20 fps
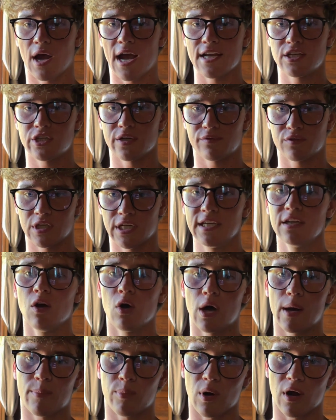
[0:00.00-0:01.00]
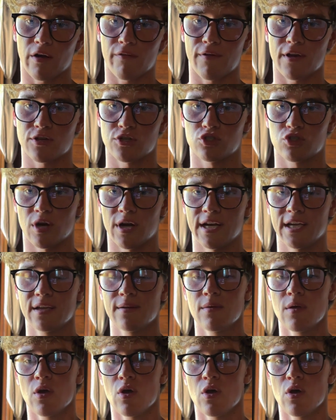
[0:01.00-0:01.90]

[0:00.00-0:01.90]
HFT, Hyperarch Fascia Training.